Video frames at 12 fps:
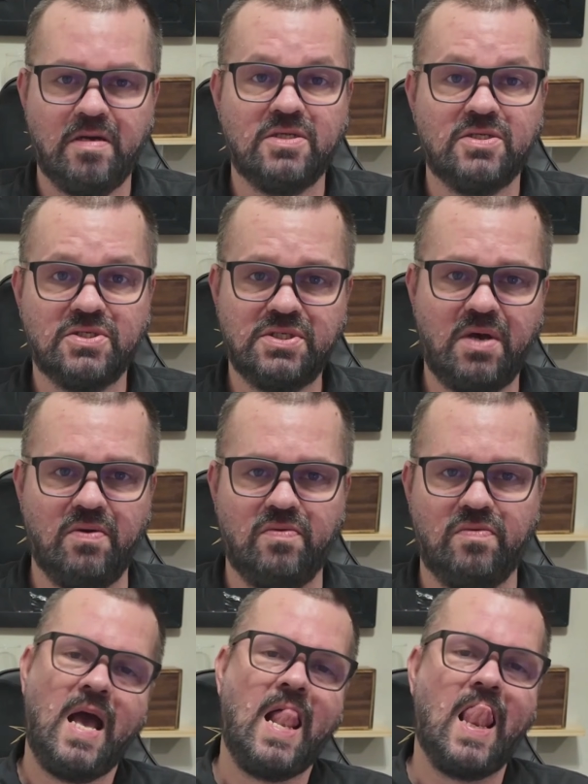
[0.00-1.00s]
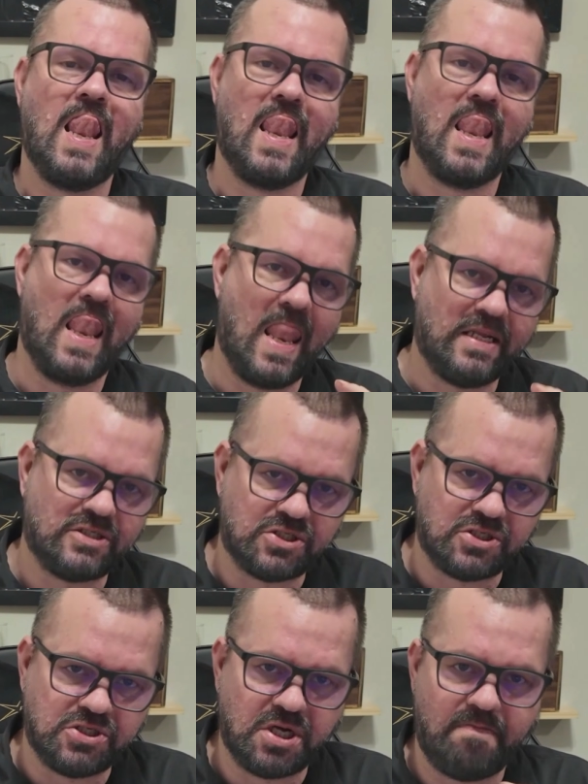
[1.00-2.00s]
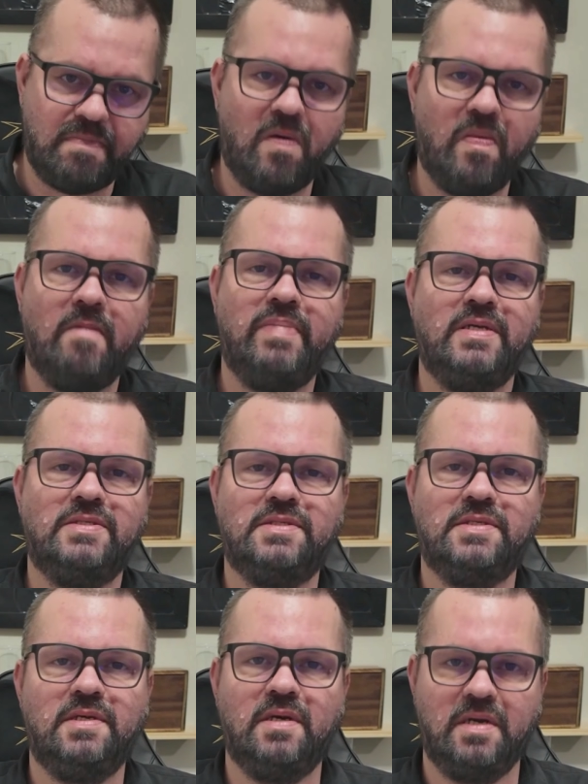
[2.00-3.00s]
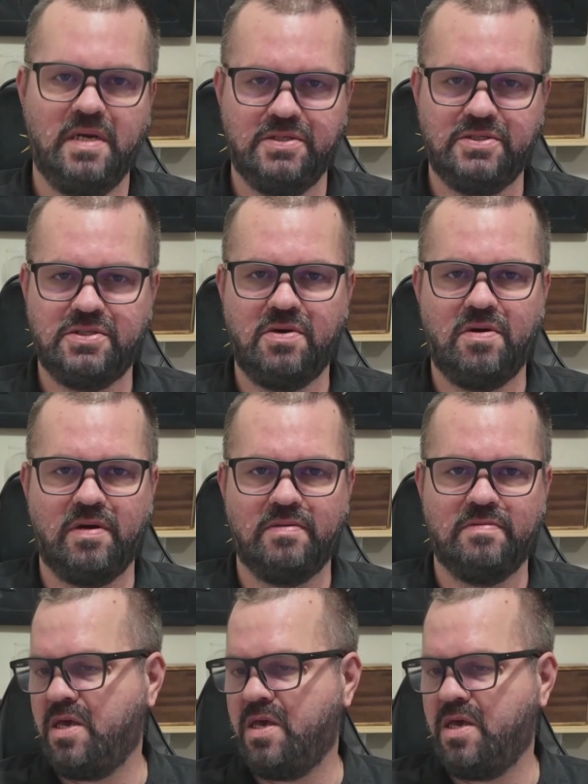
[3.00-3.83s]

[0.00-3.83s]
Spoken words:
So, let's jump on the PC and get started.